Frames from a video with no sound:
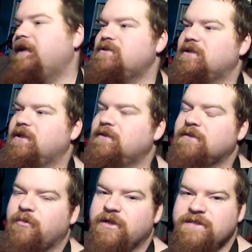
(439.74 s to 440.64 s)
Actually,
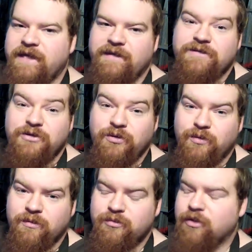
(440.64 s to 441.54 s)
I'm going to take
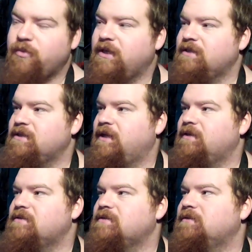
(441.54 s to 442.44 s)
two propane
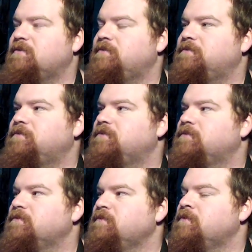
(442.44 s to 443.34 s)
tanks.
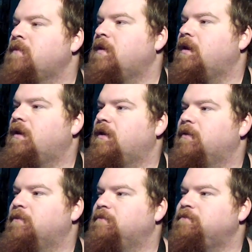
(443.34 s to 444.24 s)

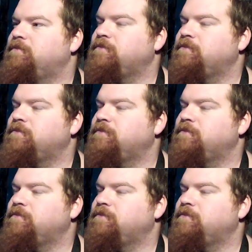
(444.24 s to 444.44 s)
Um,